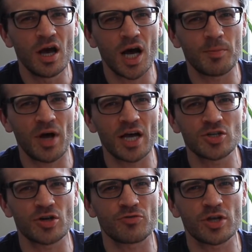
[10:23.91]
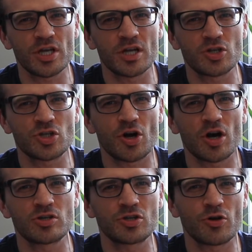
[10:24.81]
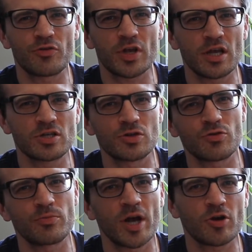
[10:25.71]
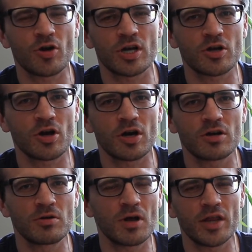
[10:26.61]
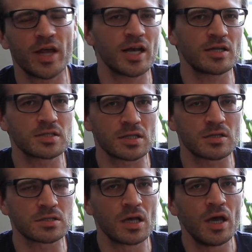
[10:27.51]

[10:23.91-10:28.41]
I shouldn't really get a charge notification through my credit card on that instance.